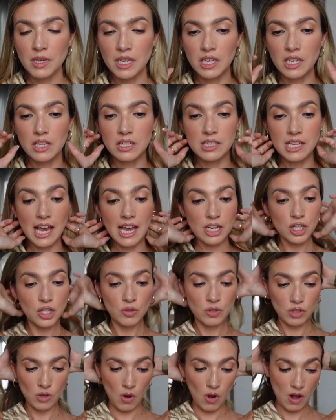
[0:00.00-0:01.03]
because as you
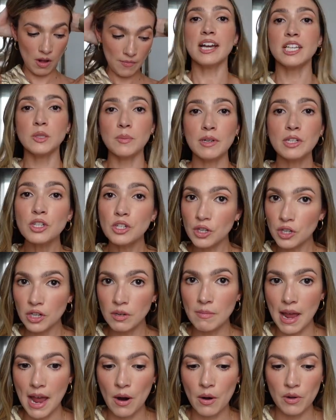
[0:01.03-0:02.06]
saw, I spent a good
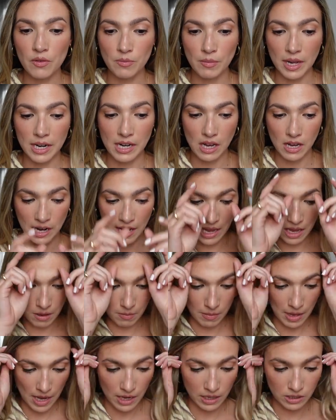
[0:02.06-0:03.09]
amount of money on
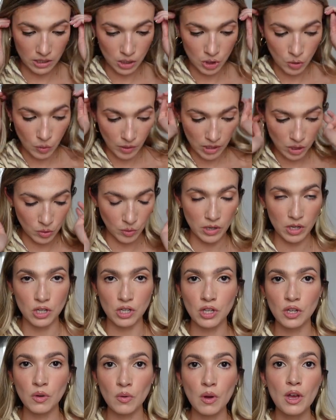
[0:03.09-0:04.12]
handbags in
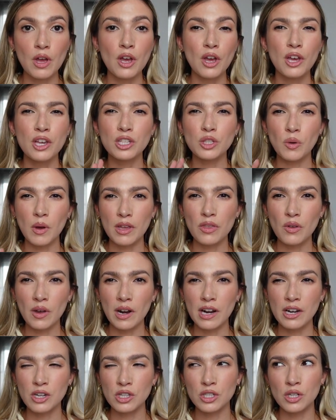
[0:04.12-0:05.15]
2022. So I thought
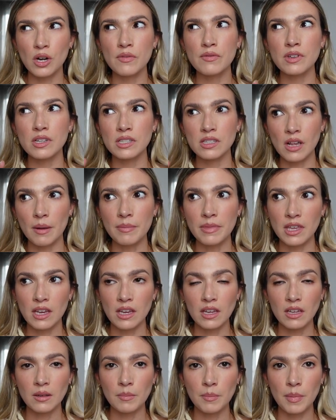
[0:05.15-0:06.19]
I deserved
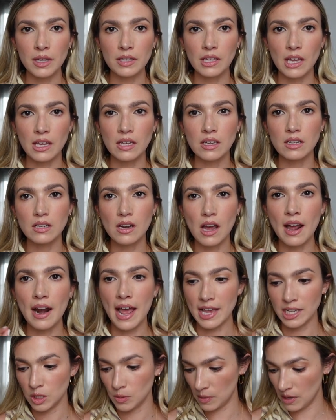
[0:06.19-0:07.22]
something, but like not
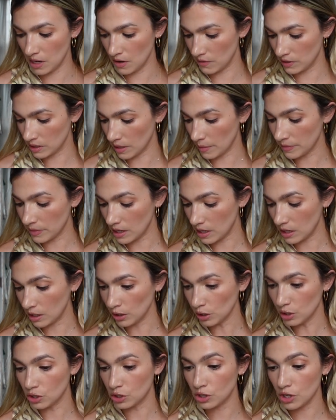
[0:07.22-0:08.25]
as big of a something.
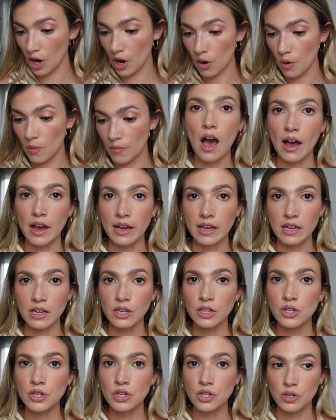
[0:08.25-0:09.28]
So
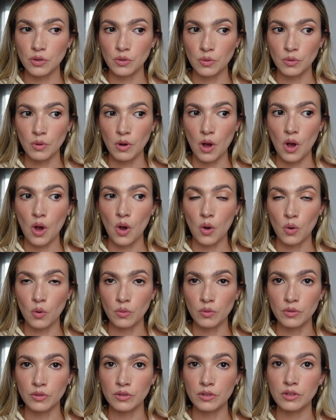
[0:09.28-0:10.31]
I do
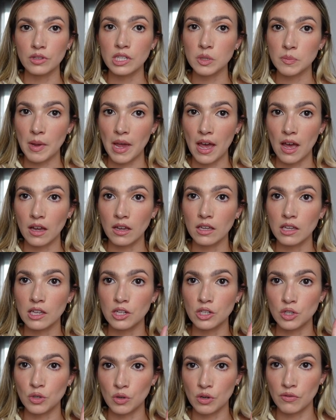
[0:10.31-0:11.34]
own this bag
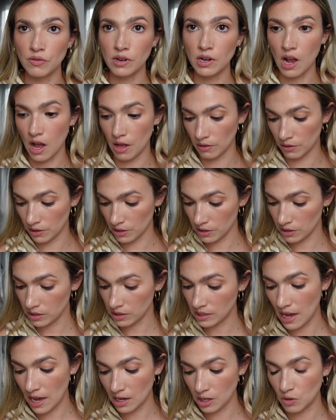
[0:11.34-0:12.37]
in two different
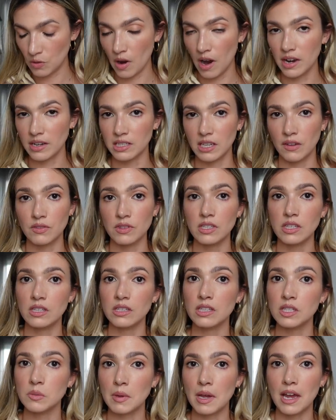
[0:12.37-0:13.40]
colors. And you guys have seen
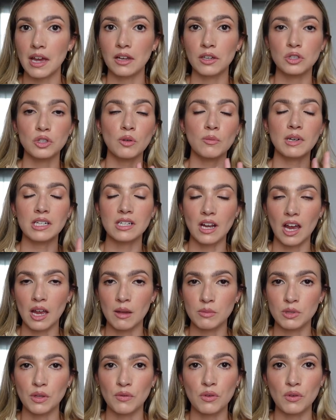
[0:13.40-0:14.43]
this bag so many
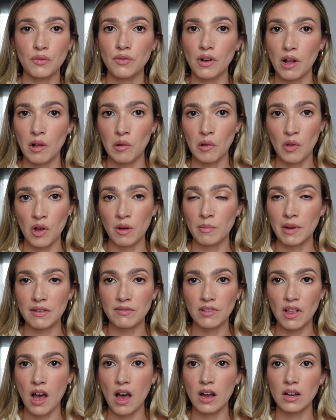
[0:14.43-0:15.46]
times if you follow along my
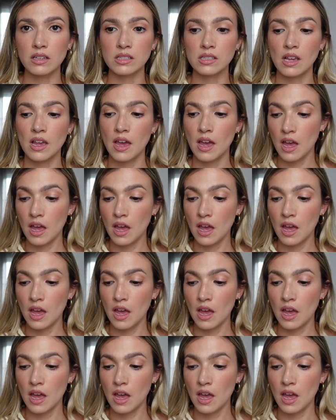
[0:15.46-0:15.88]
vlogs,